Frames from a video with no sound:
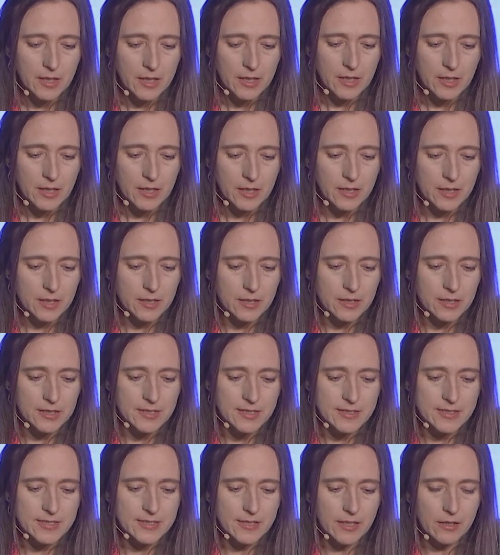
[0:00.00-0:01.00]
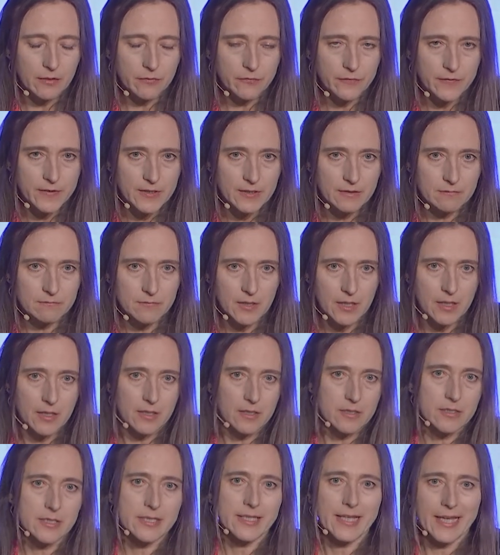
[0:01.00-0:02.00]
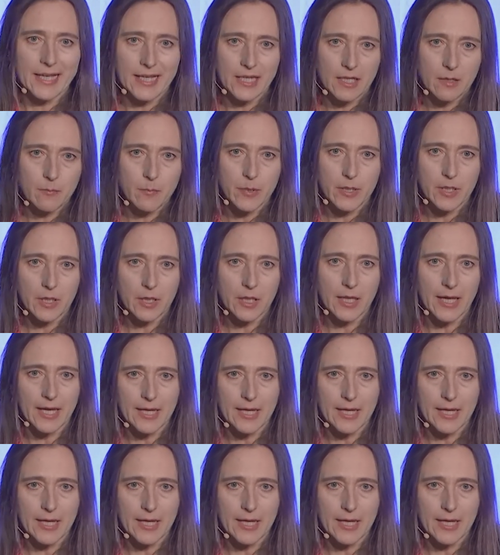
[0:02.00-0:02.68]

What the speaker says: it's stealthy, scalable,